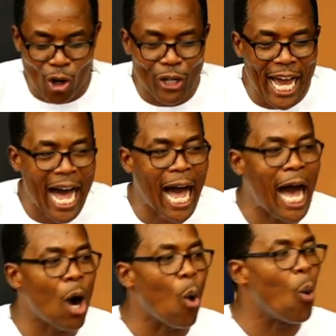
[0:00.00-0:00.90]
on
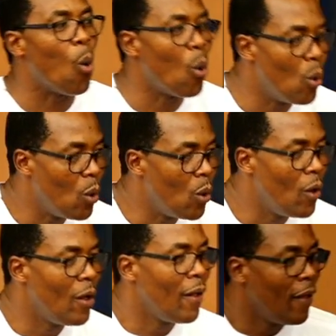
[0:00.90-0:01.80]
how.
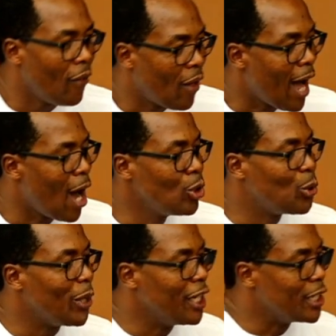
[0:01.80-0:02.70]
How do
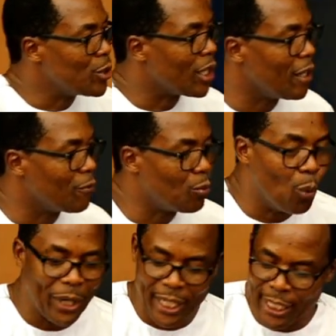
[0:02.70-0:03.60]
we need to give?
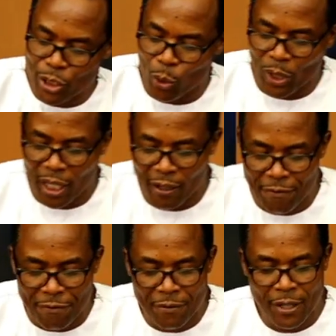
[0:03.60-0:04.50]
We need to give
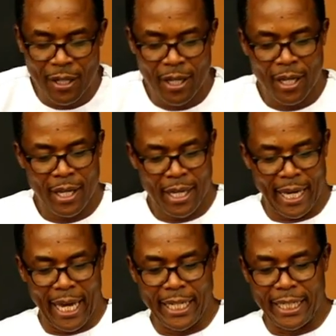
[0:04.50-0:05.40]

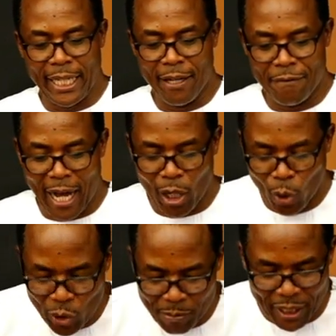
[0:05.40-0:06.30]
and give a
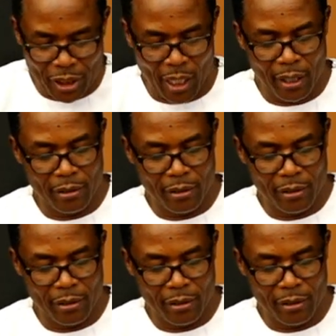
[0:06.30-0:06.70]
good measure